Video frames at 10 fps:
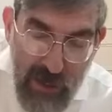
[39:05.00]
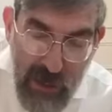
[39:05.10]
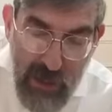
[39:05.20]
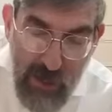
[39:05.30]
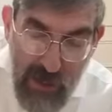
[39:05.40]

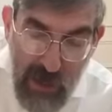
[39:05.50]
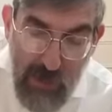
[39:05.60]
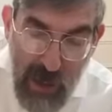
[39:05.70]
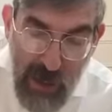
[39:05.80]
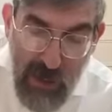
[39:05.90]
addition to this
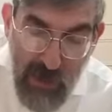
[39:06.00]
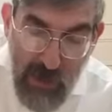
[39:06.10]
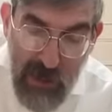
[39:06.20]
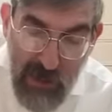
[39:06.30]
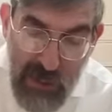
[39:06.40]
Bevia, my
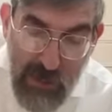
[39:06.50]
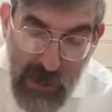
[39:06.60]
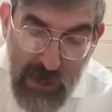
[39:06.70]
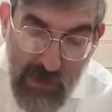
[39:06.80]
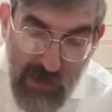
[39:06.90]
Yavama, you'll ask
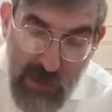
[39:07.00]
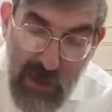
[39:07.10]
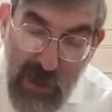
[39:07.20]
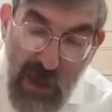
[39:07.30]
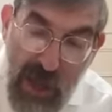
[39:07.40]
my
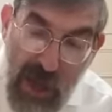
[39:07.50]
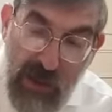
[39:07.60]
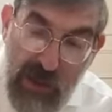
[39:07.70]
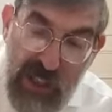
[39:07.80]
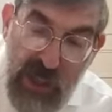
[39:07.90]
Yavama, how
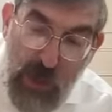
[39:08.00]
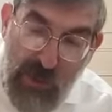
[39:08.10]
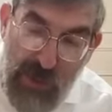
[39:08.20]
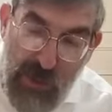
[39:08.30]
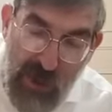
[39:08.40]
can you
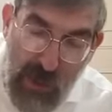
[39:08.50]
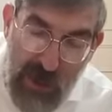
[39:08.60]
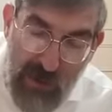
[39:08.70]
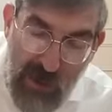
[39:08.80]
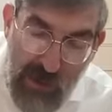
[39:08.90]
disprove from
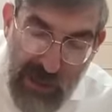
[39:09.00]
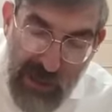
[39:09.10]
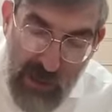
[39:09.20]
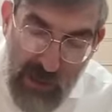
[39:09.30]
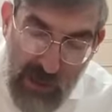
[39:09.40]
Yavama? Yavama
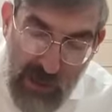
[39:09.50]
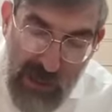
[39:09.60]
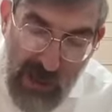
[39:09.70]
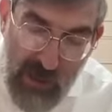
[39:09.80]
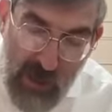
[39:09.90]
has the
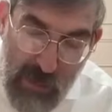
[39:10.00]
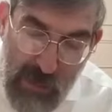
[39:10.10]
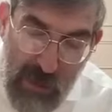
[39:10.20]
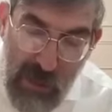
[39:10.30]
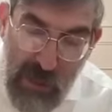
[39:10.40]
Tzad
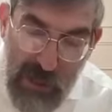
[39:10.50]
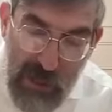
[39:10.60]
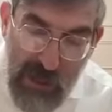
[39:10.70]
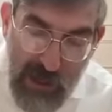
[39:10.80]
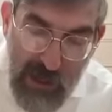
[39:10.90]
Chumra,
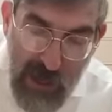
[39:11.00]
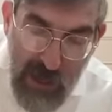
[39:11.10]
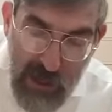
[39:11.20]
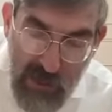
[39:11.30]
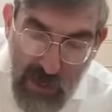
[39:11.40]
Shekain
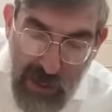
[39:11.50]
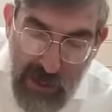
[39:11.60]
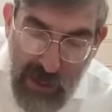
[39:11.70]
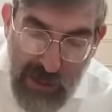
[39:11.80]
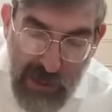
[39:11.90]
Zokerkos Vayim
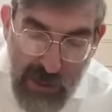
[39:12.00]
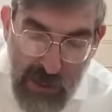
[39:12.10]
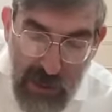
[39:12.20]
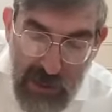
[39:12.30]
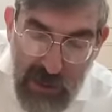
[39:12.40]
Medes.
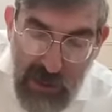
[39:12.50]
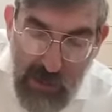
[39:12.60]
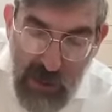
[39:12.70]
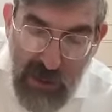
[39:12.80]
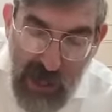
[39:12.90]
Says,
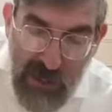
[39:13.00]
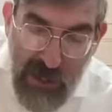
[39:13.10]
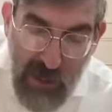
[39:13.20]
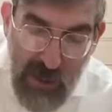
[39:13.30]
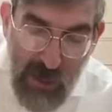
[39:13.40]
Mura
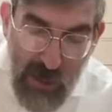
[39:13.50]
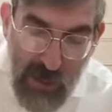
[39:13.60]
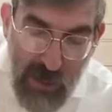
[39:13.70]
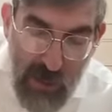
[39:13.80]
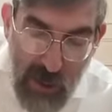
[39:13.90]
Sakta, I mean, I would
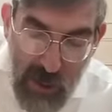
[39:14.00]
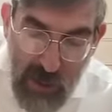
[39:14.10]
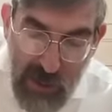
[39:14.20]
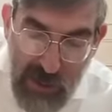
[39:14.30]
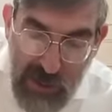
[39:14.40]
have thought,
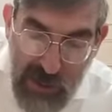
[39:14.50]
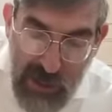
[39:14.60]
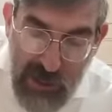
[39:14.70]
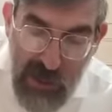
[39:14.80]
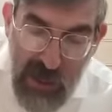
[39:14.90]
Hoyle, it
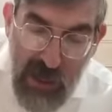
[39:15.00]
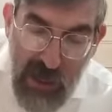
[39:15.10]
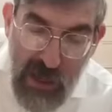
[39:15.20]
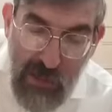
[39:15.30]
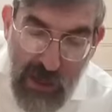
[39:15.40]
says,
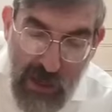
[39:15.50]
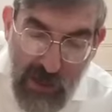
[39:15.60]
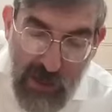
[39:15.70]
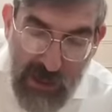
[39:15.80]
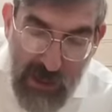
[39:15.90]
Im
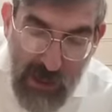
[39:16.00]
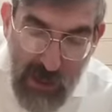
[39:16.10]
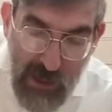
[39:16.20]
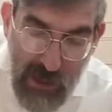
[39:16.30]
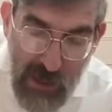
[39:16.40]
Acheres
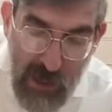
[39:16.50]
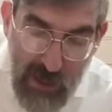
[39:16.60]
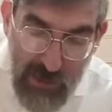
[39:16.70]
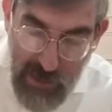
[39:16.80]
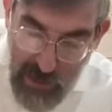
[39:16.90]
Yikach Loi.
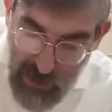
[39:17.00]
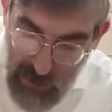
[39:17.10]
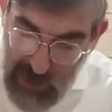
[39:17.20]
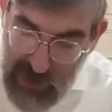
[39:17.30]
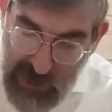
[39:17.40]

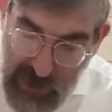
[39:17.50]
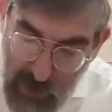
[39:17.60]
It says